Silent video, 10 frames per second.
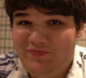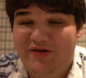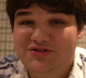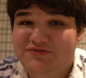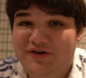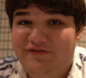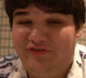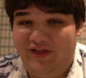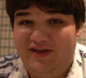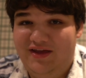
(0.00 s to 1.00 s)
it was very
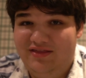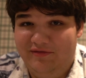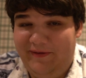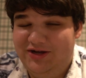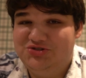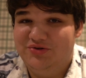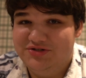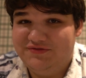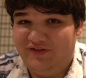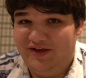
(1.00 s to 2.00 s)
flaky, the pastry
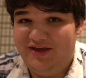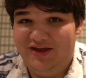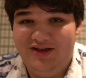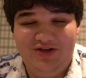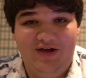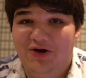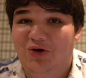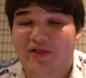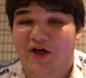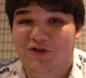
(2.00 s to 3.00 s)
was flaky. You had
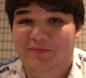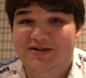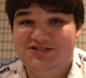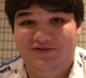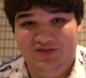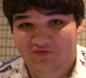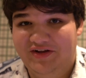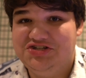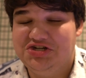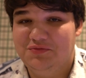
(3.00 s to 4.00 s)
all the elements of all the
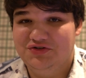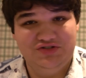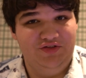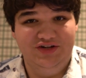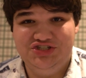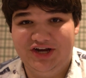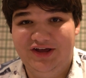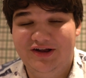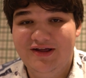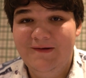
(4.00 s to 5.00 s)
vegetables, all the
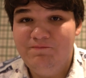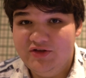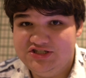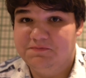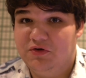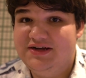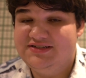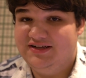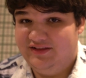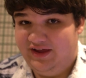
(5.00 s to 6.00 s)
chicken.
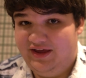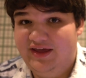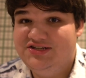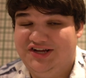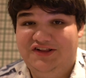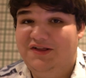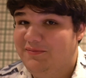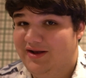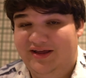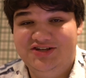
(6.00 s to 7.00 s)
Surprisingly, each
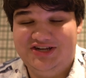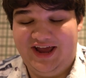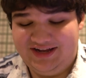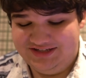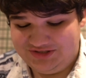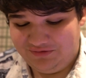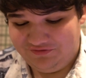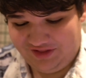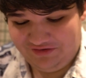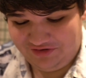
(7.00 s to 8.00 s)
element had its own
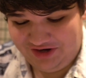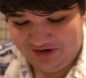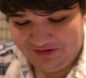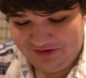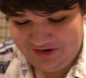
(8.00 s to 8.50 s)
flavor here.